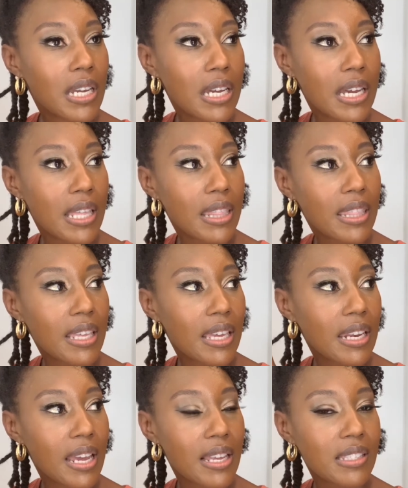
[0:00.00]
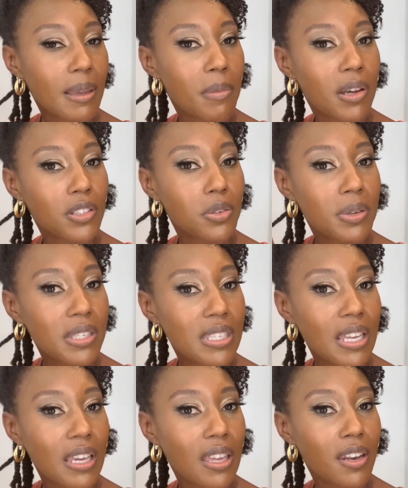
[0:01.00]
and then as I'm
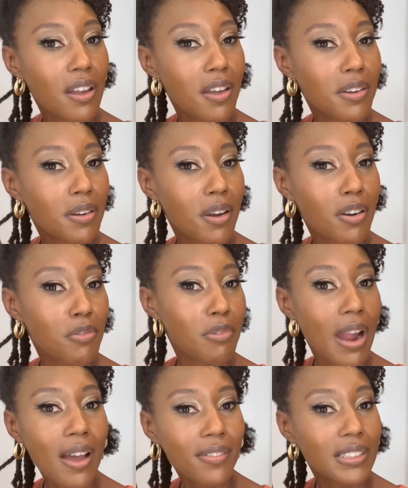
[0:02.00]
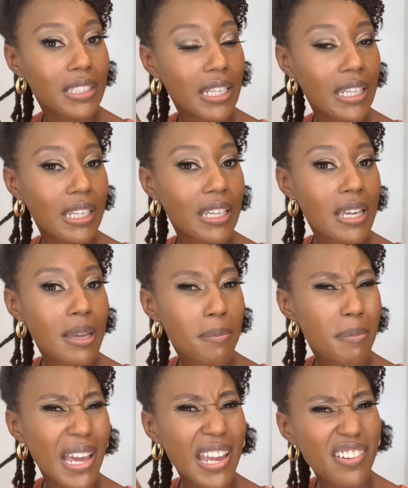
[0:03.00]
untwisting and unraveling,
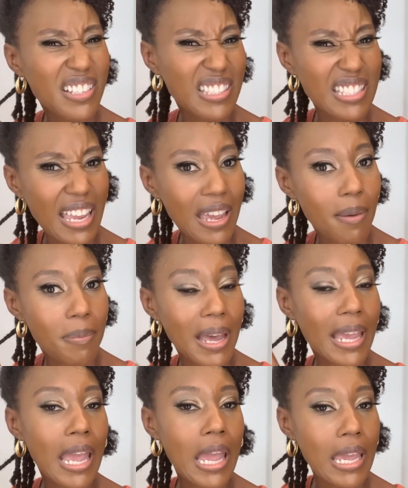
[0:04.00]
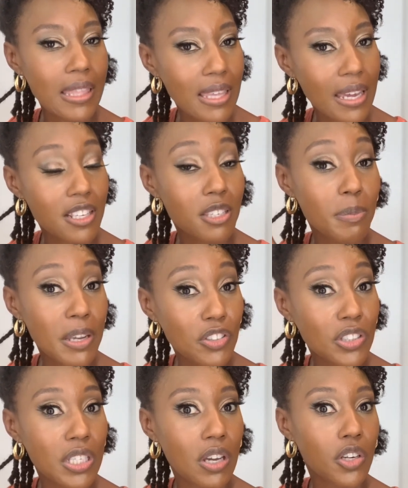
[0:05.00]
my hair is damp. I hate that,
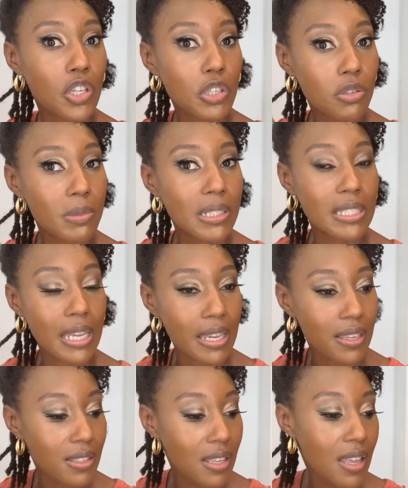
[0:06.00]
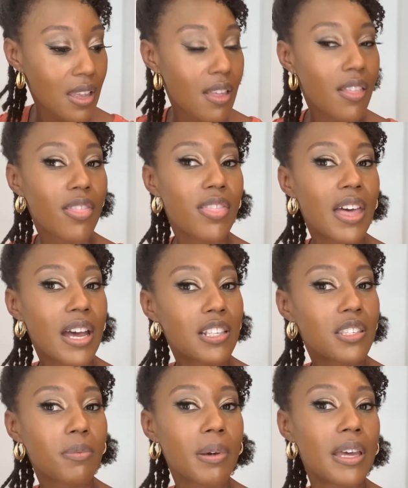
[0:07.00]
especially on humid days.
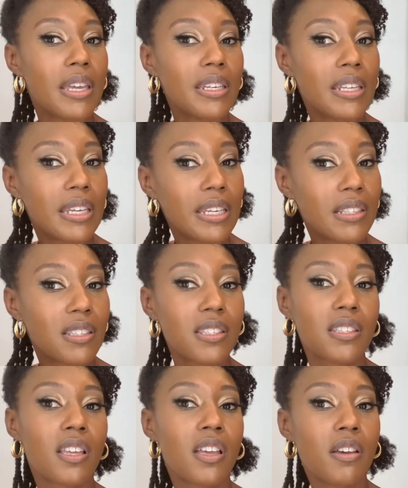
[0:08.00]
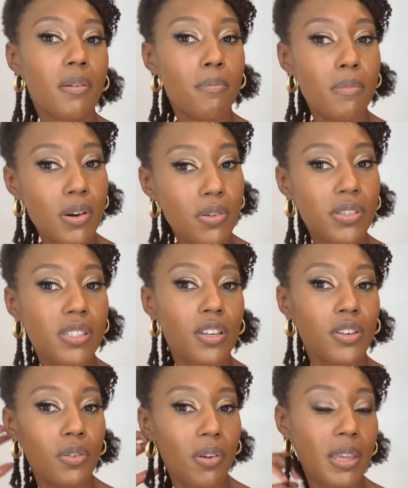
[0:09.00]
That's when it's most
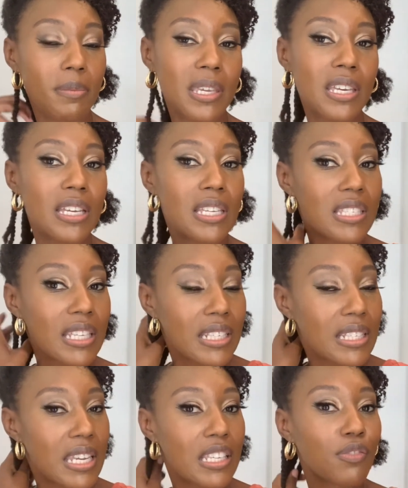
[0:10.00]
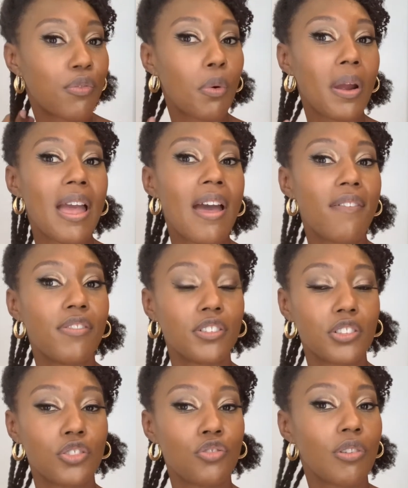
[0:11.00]
annoying because it takes forever
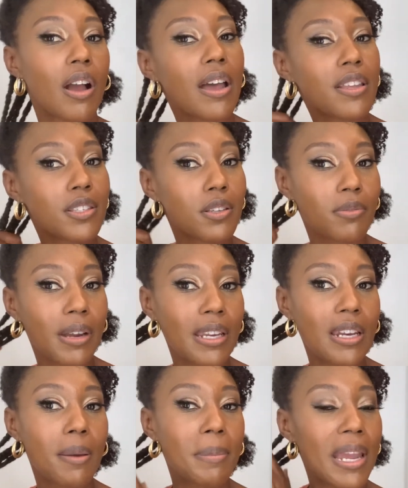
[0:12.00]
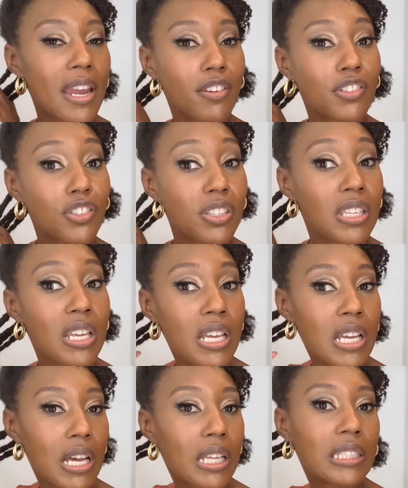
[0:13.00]
to dry. So right now my hair is just
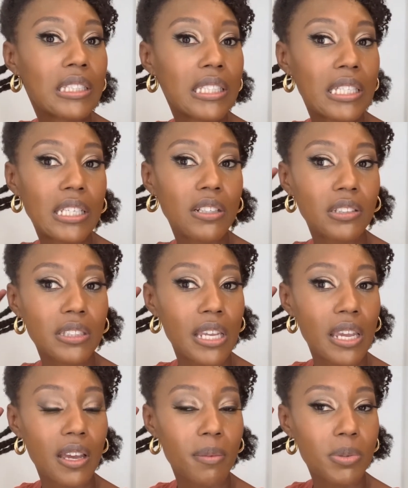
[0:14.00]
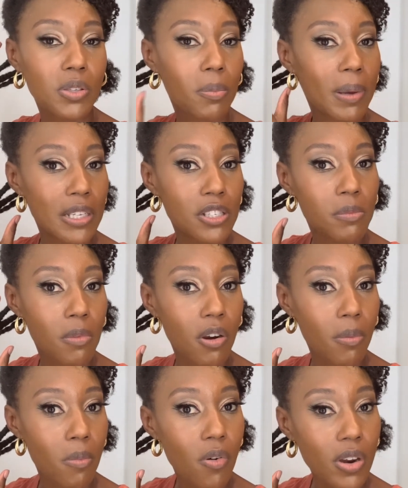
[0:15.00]
a little damp. So by tomorrow
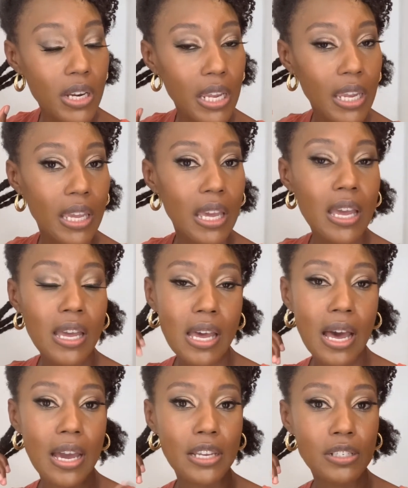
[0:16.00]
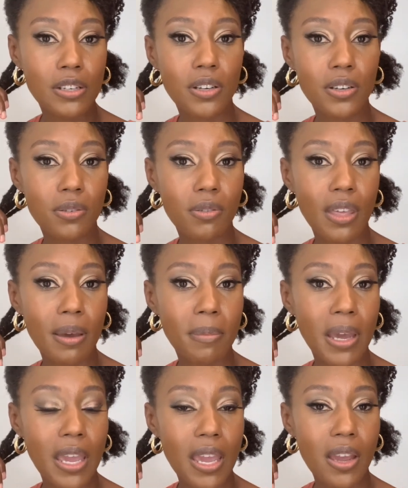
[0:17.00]
morning, I know that my
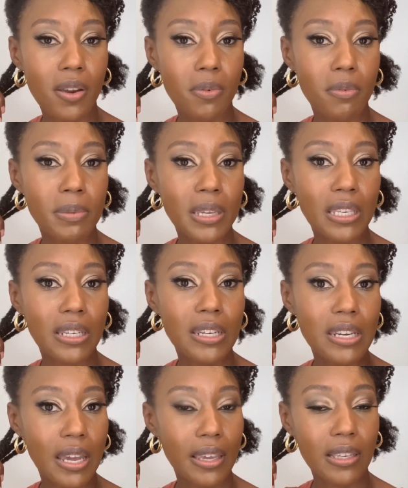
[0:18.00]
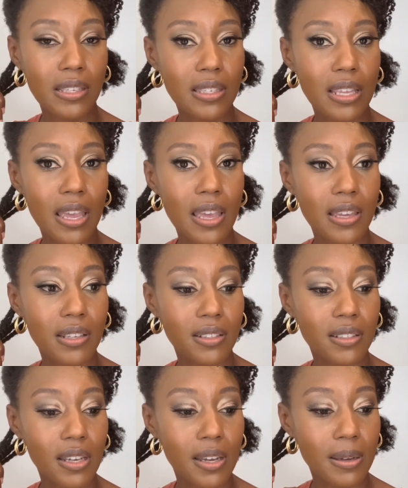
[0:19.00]
hair will be nice
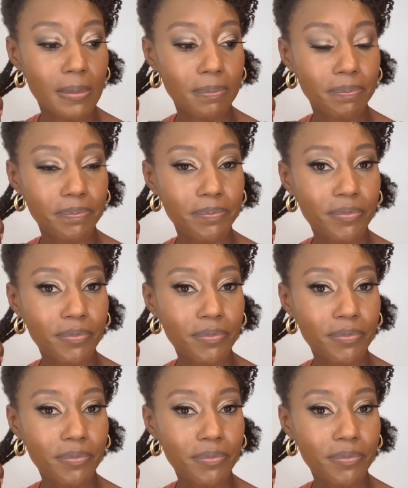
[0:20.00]
and